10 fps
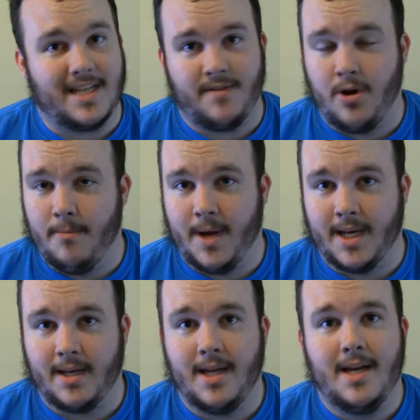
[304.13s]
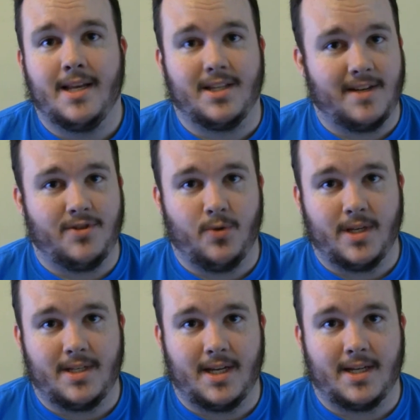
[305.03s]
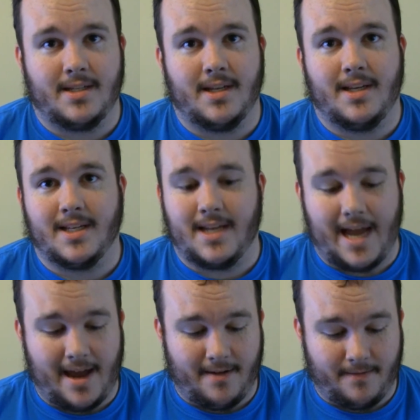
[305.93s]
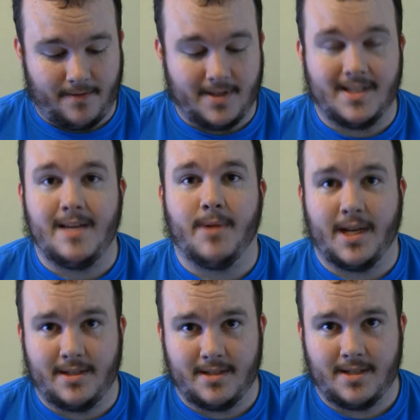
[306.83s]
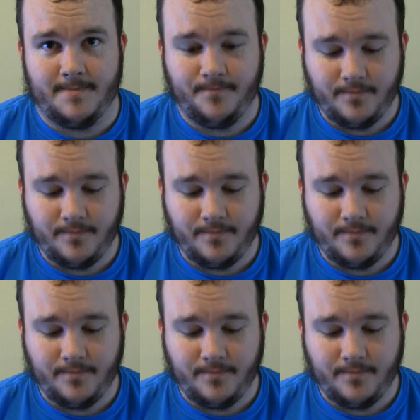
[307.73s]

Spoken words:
have a home button, doesn't have joysticks, doesn't have Z buttons,